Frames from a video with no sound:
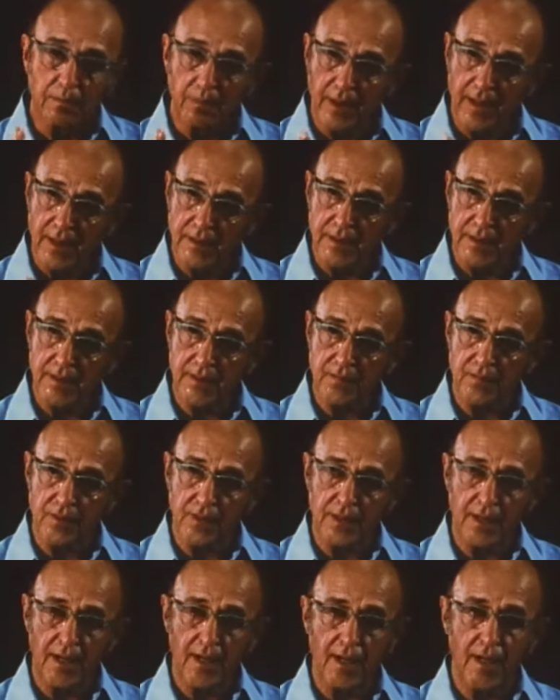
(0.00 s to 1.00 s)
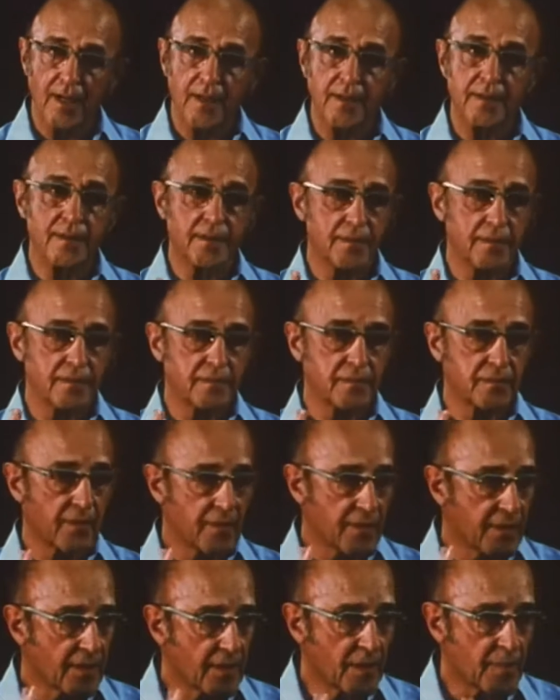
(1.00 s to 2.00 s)
positive regard and
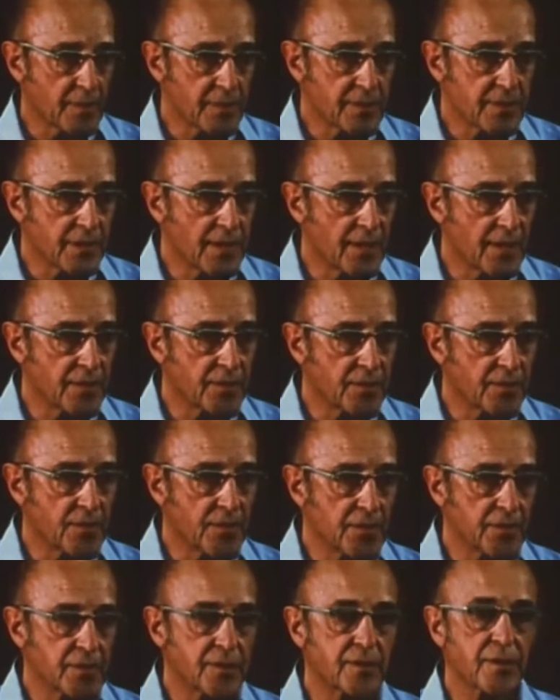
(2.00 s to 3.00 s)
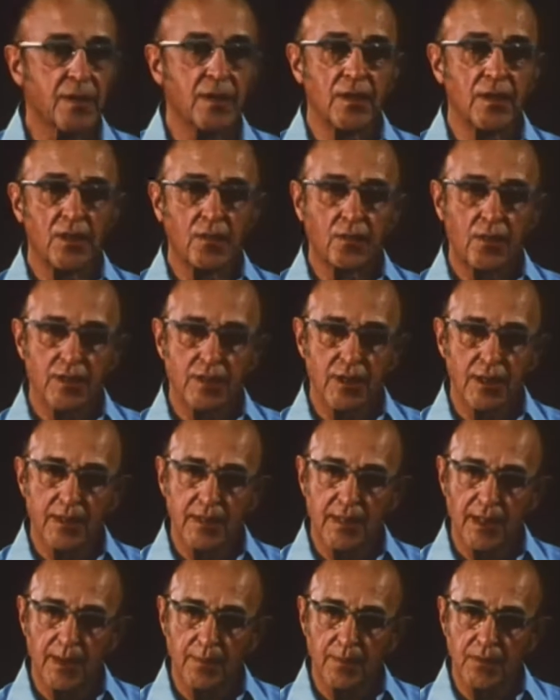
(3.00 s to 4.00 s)
therapist congruence, which
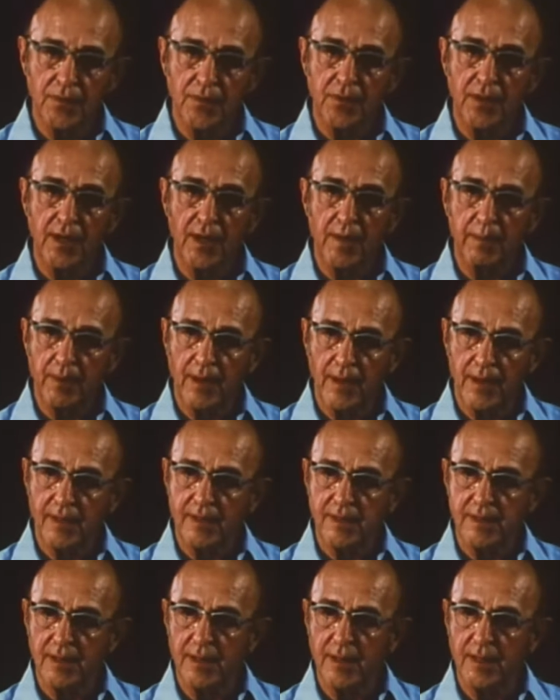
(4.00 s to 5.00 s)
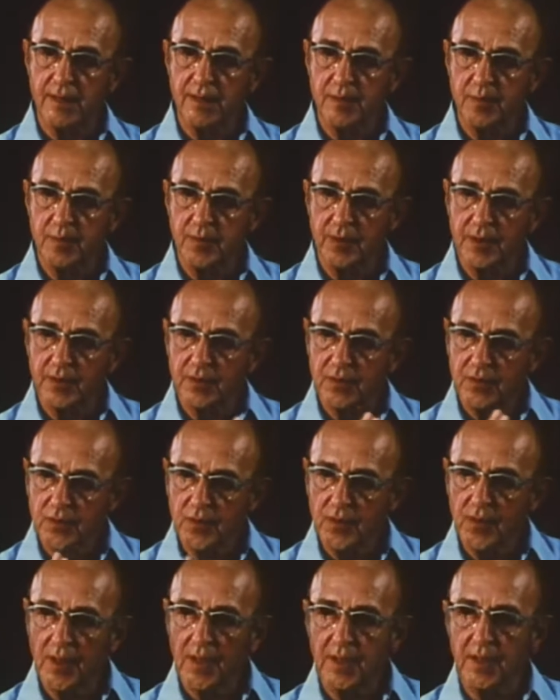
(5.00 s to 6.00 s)
I'd come to hypothesize as being
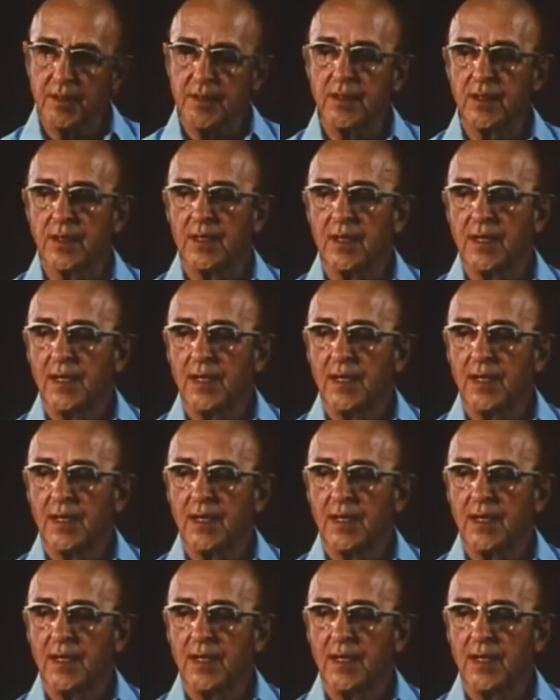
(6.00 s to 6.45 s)
two other